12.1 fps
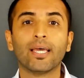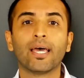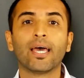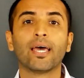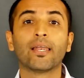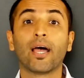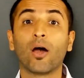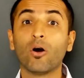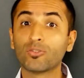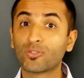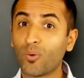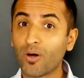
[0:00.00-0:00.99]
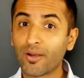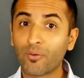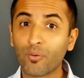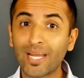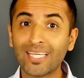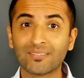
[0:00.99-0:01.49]
And I also want
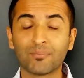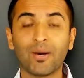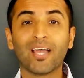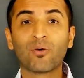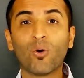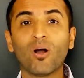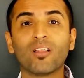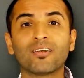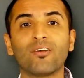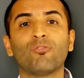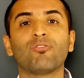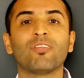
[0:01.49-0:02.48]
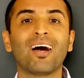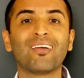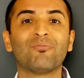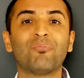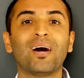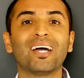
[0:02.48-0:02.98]
to raise my quality of
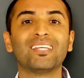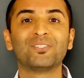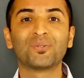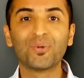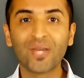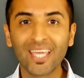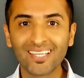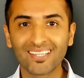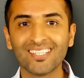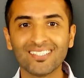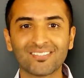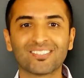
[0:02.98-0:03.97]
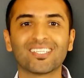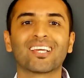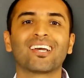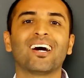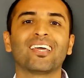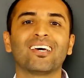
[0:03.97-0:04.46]
life by doing these
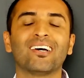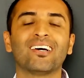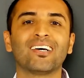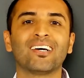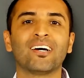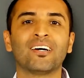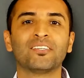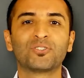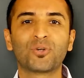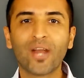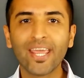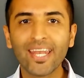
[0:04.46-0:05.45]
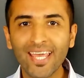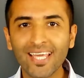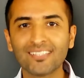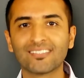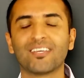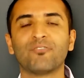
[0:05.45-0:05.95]
kind of
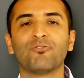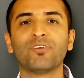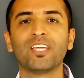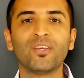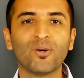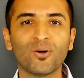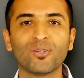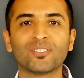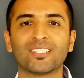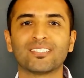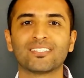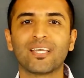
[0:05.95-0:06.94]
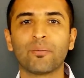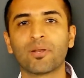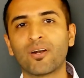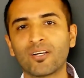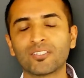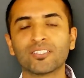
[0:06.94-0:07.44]
trainings and videos and
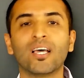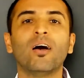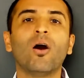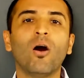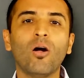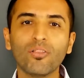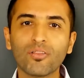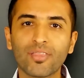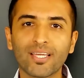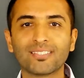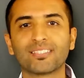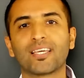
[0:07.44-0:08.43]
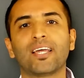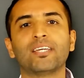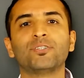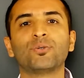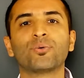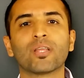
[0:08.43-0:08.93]
seminars, all the things that I
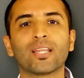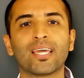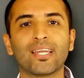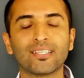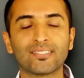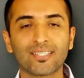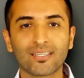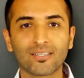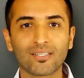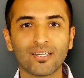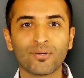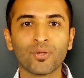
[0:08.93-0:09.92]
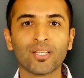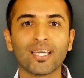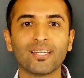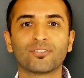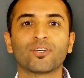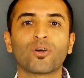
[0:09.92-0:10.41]
do
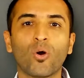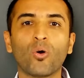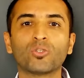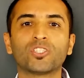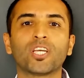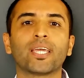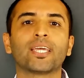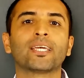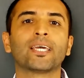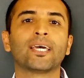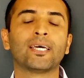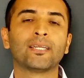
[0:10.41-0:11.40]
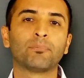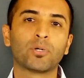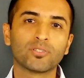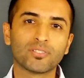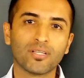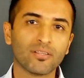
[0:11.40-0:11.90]
related to coaching and
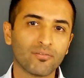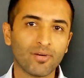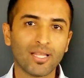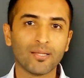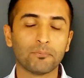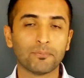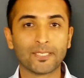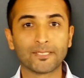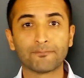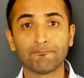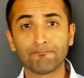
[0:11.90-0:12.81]
personal development.